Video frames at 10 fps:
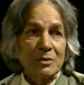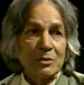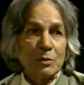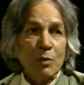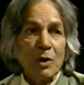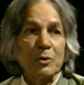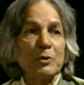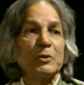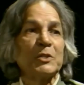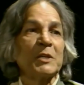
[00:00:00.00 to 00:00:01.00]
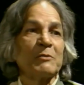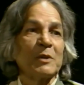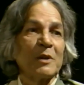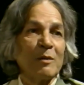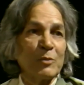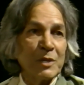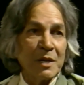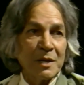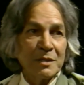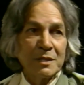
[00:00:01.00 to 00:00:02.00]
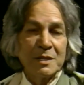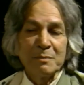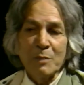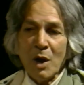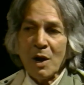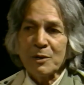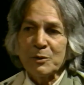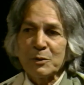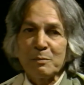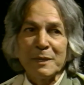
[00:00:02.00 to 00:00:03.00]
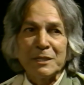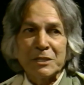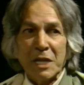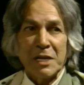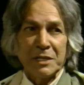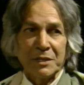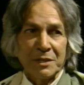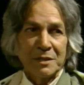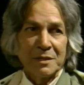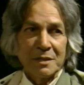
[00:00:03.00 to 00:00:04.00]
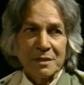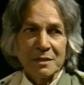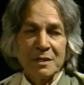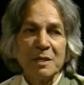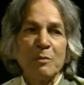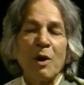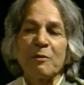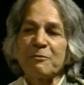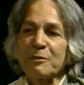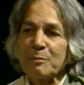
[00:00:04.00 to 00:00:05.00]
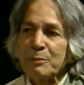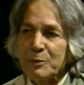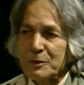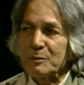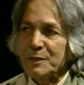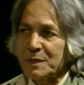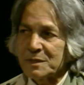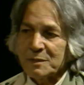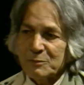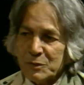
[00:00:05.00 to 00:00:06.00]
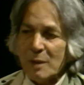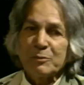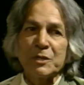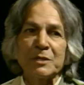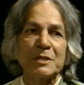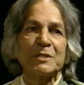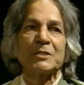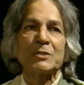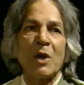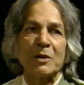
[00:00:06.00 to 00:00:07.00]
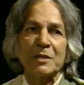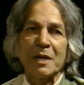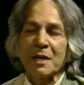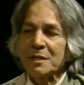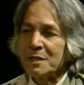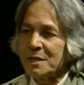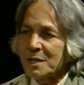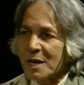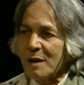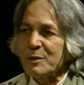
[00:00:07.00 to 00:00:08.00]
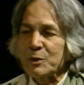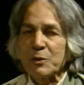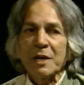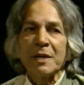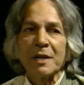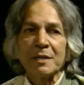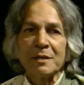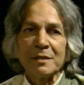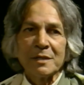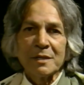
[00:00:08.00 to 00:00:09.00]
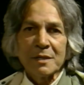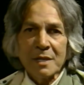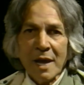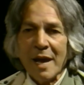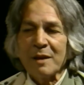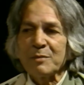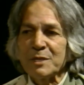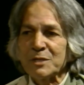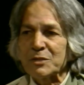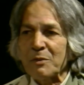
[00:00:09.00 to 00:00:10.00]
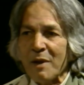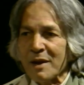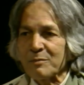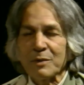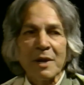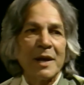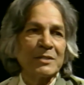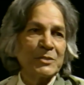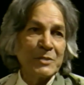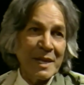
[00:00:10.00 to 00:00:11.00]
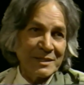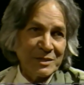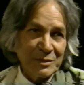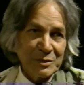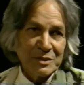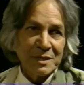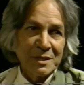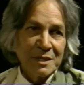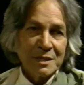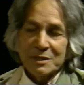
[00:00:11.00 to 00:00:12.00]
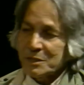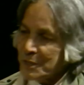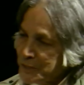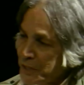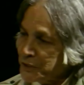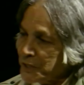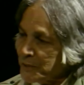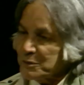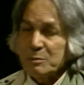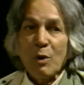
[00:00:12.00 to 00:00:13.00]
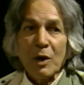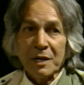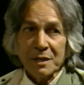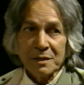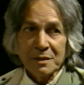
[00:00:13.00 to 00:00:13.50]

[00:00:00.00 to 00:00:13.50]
So what do you think will come to an end? The demand to maintain, the demand for permanence of something that is not there coming to an end can be described as death, you see. the condition of the body.